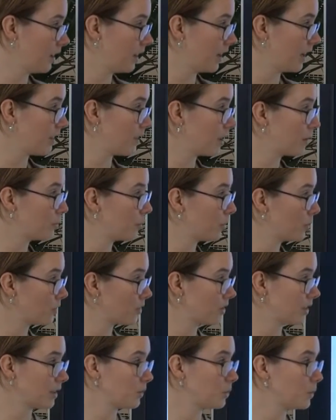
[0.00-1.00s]
And the
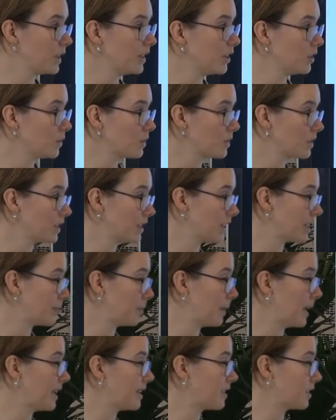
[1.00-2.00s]
approach that we used is
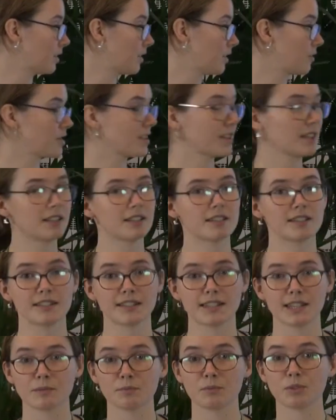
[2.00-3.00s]
based on the Resilience
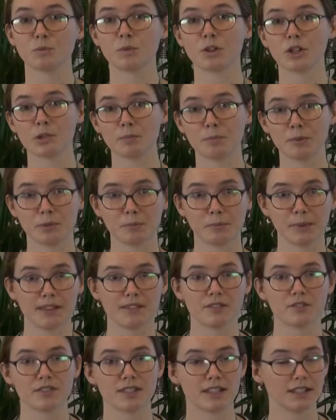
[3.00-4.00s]
Assessment Workbook by
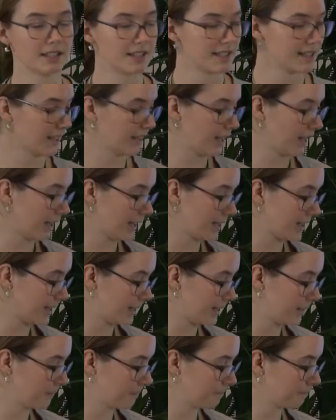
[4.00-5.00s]
the Resilience
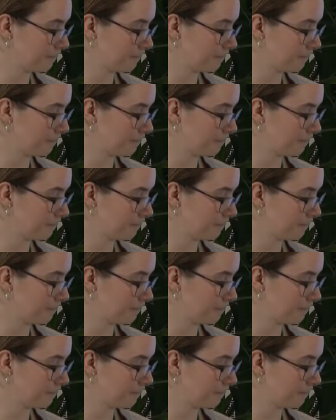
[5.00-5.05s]
Alliance.